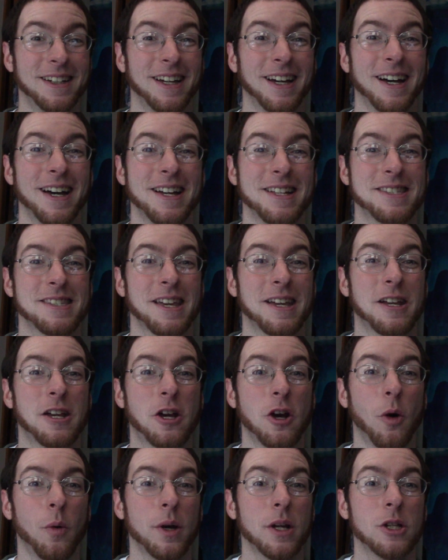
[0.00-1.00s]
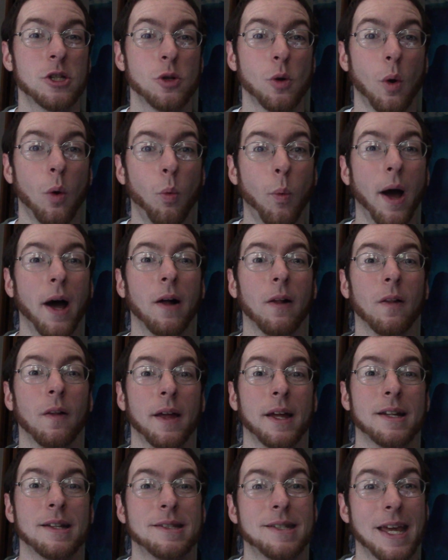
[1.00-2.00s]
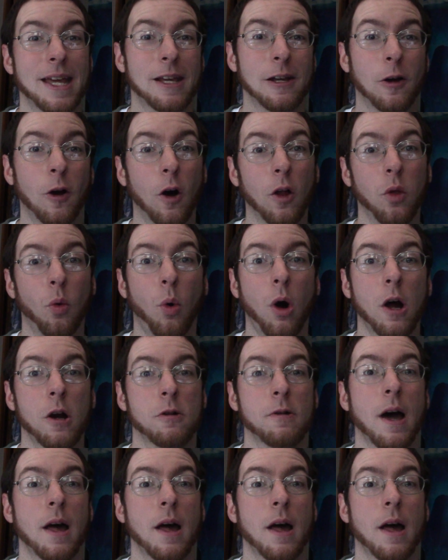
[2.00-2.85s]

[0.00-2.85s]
It's like going to a well and taking all the water